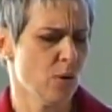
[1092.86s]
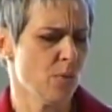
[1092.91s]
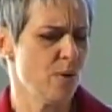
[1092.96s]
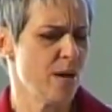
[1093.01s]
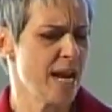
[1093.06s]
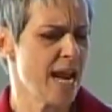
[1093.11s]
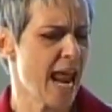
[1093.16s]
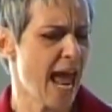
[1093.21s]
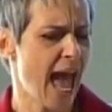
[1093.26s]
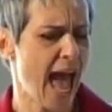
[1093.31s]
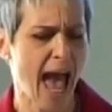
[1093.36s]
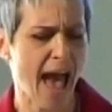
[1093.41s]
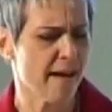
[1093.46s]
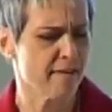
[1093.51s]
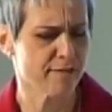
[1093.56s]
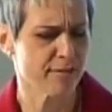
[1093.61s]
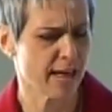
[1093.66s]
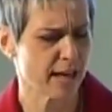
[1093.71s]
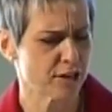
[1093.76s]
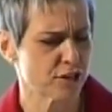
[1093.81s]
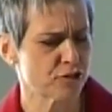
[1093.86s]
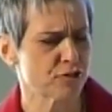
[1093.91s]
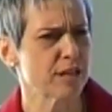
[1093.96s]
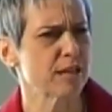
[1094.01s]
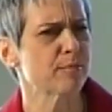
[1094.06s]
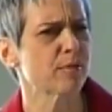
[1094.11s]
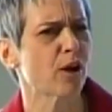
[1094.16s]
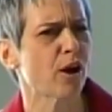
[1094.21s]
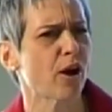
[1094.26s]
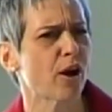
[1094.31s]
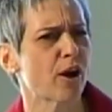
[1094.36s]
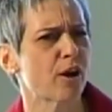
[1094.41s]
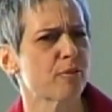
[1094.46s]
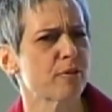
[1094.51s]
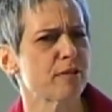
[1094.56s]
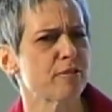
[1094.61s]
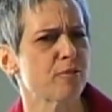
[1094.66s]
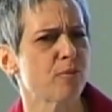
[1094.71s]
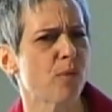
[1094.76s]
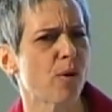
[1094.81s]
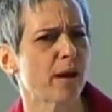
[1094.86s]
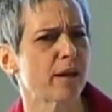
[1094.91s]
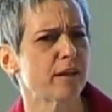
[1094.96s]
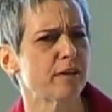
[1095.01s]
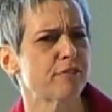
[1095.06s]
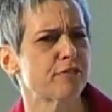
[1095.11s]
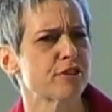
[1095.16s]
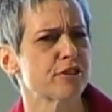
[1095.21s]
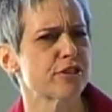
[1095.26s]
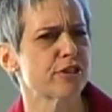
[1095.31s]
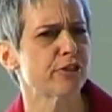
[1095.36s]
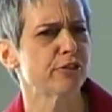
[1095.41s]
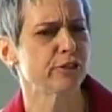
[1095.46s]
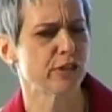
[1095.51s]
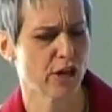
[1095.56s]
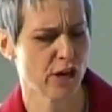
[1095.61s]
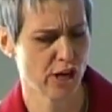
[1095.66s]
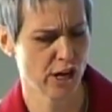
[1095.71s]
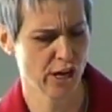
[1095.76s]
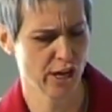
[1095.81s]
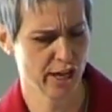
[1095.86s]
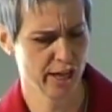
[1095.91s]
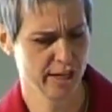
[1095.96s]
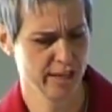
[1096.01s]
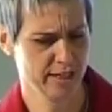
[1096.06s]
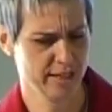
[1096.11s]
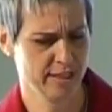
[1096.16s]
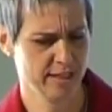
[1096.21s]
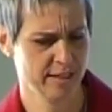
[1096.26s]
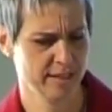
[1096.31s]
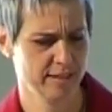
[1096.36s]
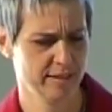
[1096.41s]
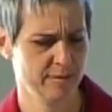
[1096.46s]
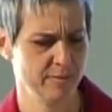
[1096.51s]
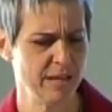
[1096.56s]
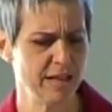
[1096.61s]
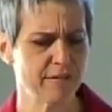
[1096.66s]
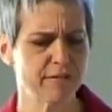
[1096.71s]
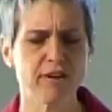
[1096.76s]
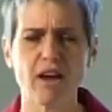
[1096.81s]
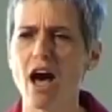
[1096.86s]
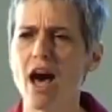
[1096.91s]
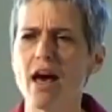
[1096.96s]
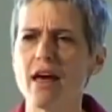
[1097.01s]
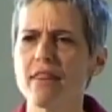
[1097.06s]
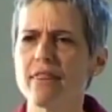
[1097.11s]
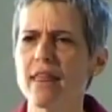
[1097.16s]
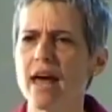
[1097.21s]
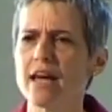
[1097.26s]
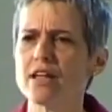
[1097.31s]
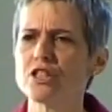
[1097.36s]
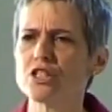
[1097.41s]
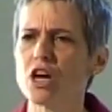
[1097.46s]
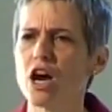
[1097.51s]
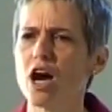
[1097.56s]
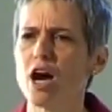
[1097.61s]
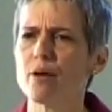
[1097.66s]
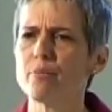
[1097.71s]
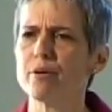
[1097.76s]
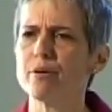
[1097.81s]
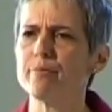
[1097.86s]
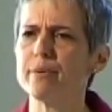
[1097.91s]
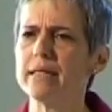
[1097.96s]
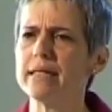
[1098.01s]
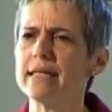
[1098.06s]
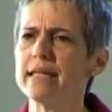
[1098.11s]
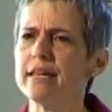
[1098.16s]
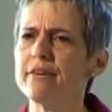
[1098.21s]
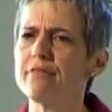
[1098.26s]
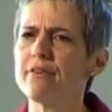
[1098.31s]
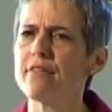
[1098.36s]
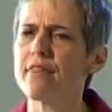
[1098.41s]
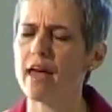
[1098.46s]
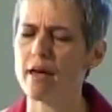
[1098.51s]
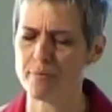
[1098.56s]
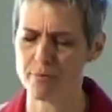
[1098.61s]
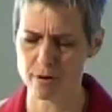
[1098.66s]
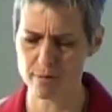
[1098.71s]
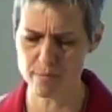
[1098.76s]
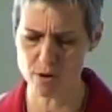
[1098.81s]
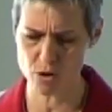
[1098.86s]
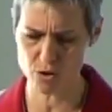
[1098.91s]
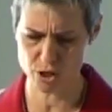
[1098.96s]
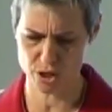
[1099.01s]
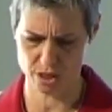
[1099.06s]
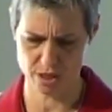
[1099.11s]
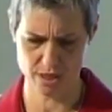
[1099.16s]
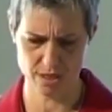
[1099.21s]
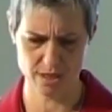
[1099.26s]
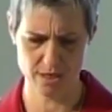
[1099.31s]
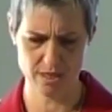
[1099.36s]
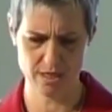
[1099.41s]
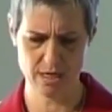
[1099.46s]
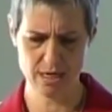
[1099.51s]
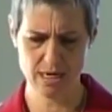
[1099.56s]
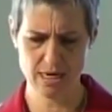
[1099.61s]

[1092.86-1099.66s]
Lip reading: We'd have that dream car we've wanted for so long. We'd have gotten that job or been given that promotion.